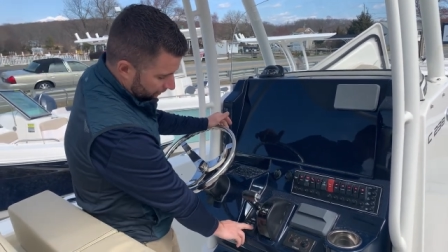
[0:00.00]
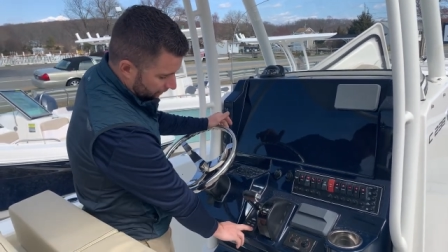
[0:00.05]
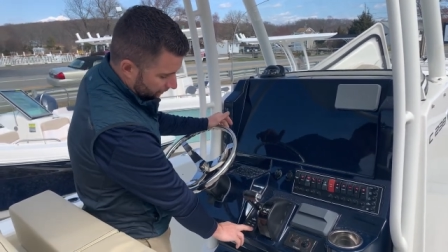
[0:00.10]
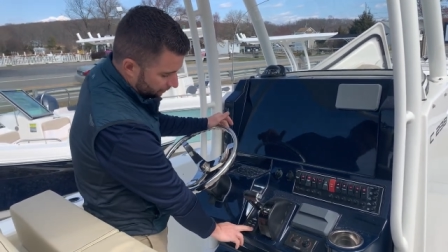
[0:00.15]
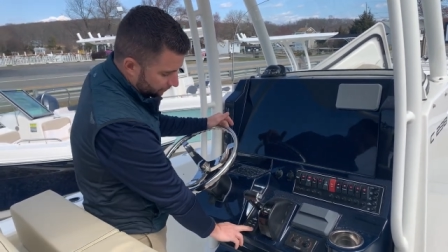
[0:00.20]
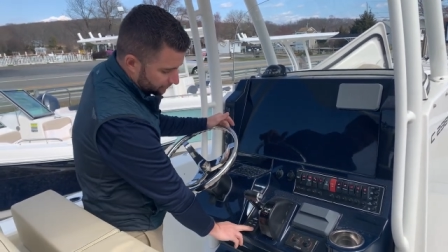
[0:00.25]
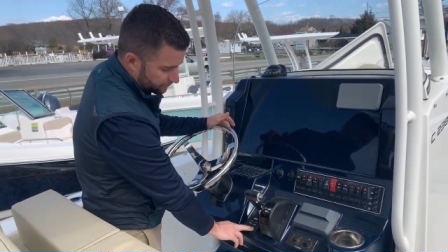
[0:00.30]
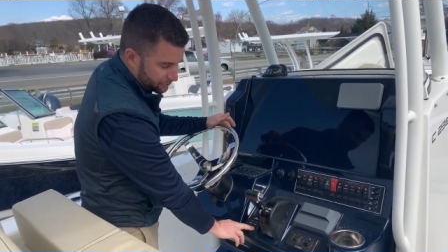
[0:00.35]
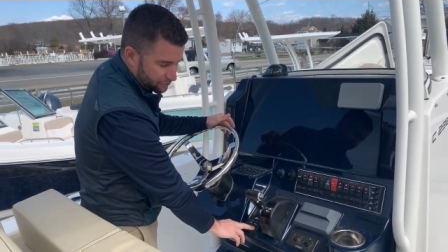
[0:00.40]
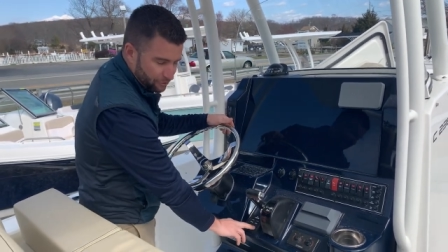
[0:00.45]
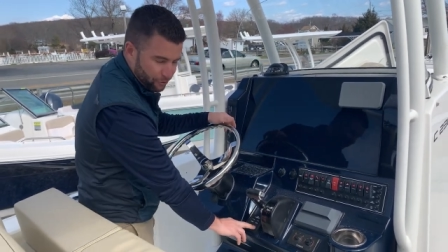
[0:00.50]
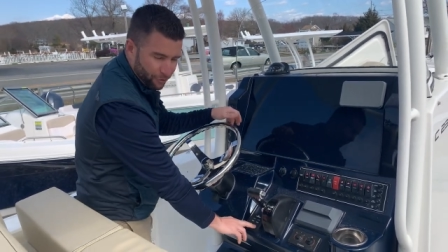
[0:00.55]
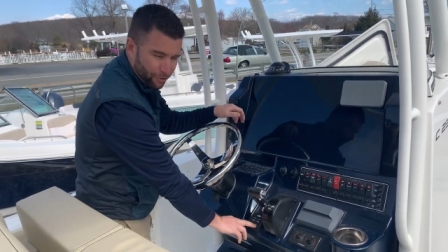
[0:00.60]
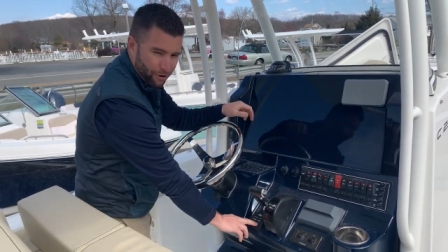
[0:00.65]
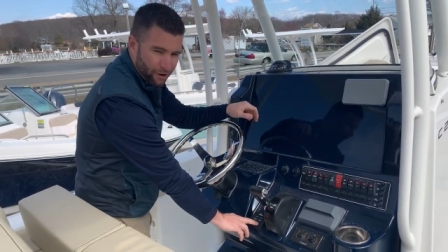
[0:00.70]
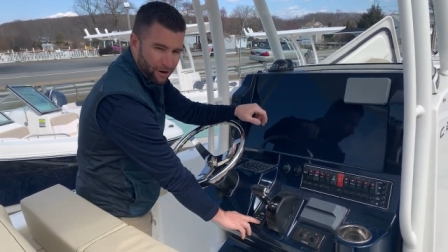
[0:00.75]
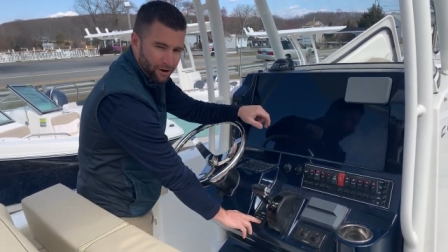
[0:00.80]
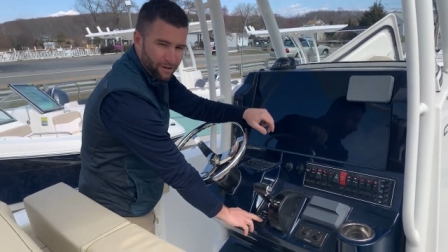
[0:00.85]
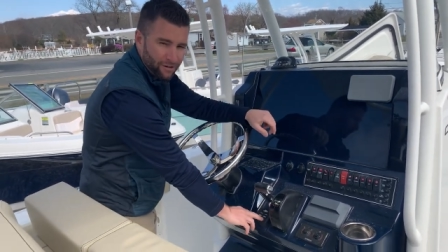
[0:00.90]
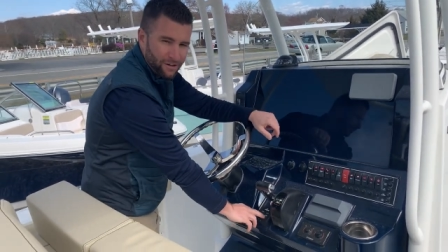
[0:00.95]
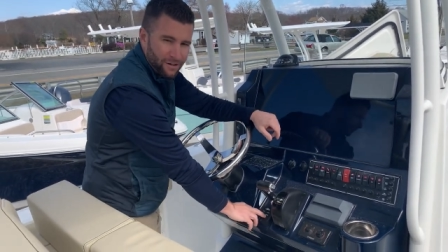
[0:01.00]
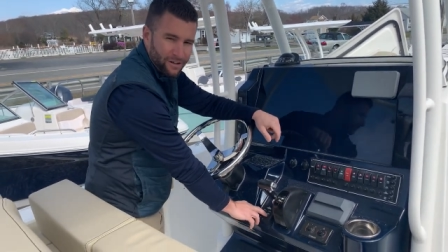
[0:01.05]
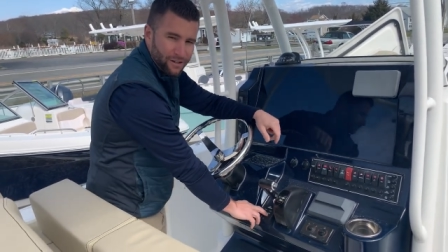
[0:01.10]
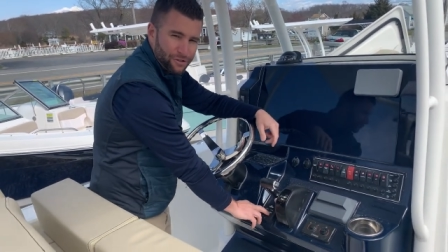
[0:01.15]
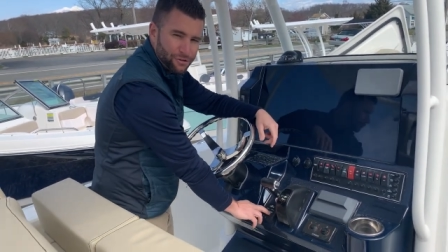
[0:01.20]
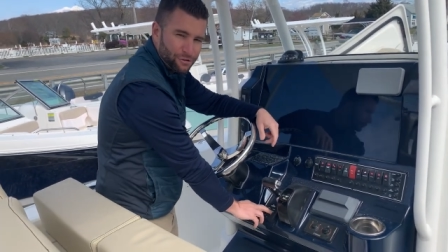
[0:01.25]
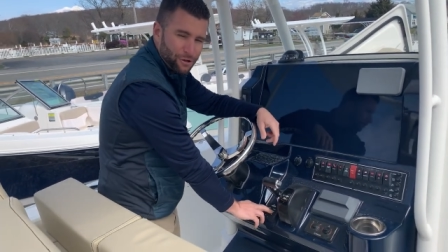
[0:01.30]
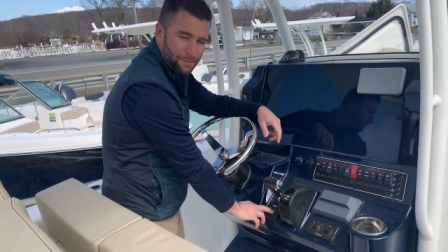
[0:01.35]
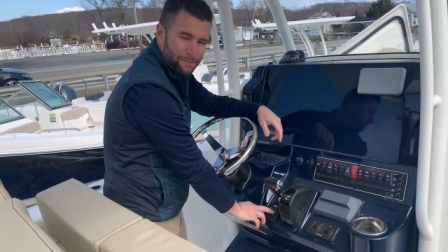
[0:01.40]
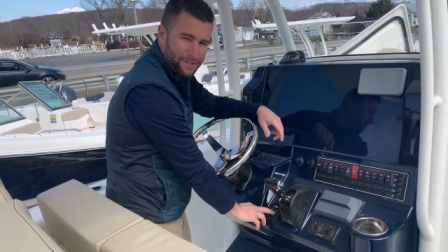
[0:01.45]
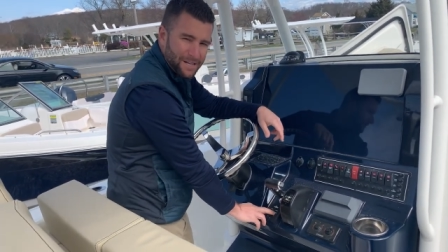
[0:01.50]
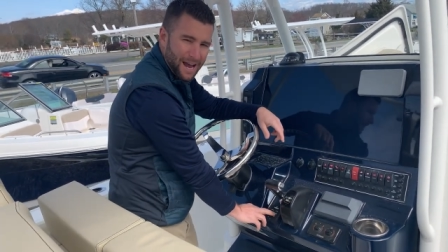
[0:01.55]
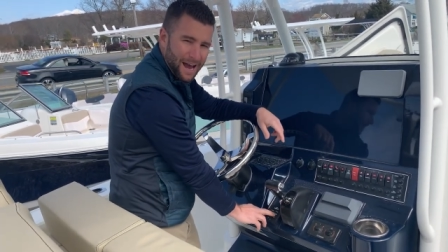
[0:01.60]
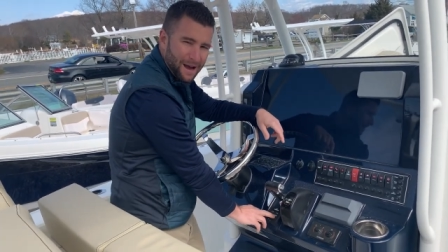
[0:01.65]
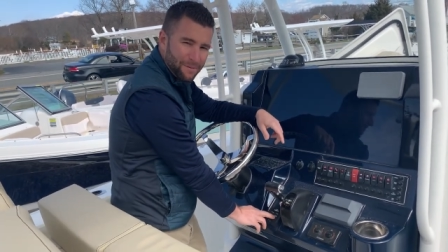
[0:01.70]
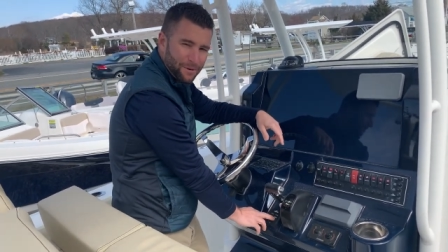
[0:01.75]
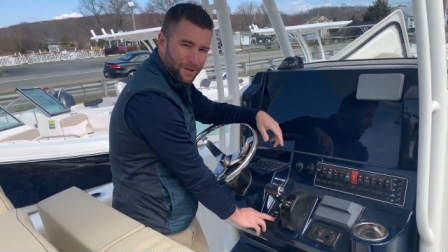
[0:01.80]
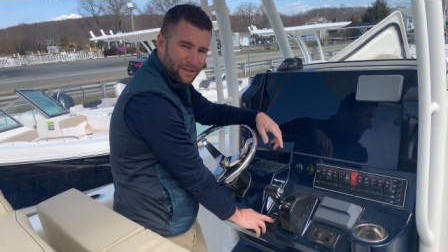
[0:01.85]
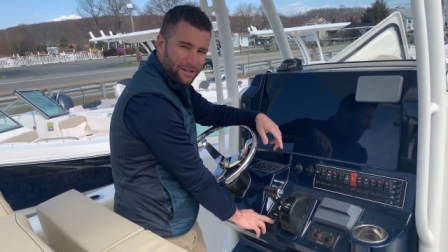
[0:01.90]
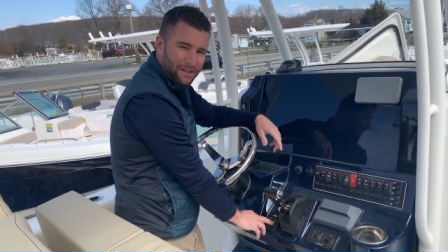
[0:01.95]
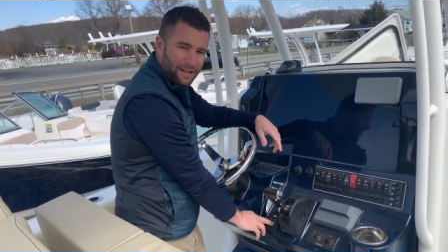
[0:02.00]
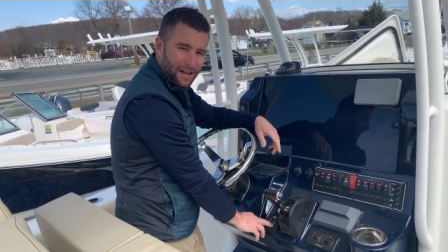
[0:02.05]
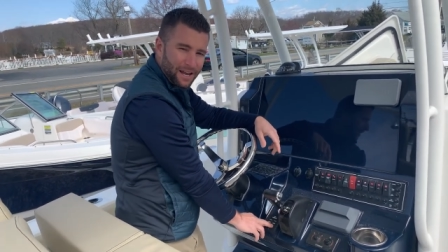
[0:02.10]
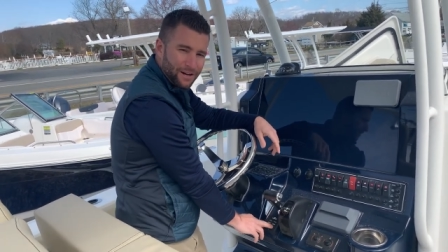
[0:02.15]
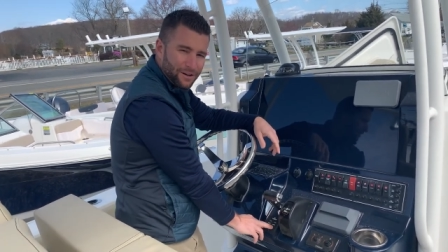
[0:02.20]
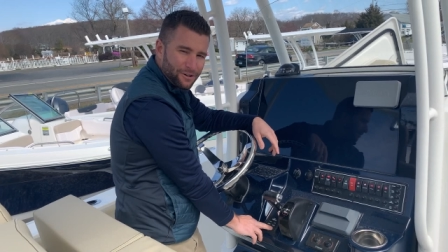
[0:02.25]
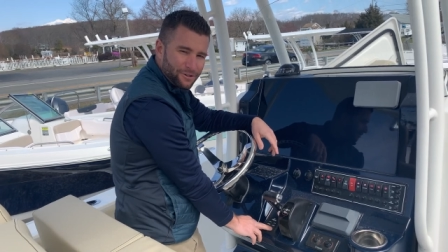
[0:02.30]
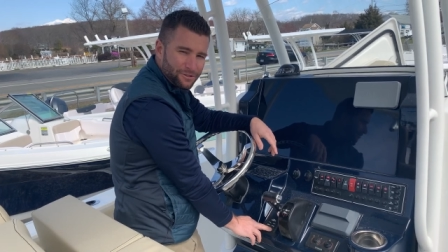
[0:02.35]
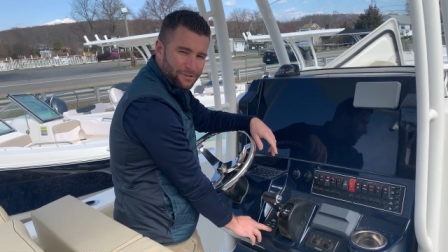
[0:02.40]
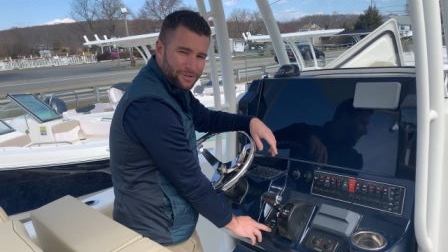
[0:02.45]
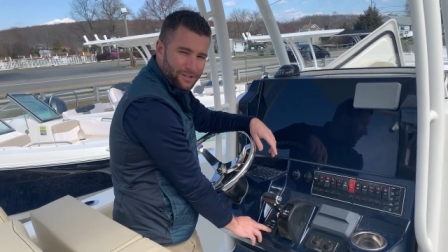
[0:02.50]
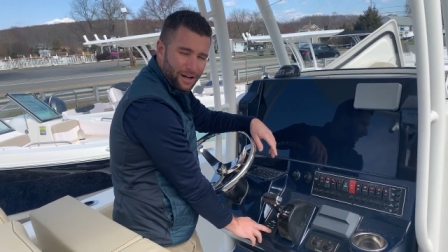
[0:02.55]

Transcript: Here's your trim tab indicators.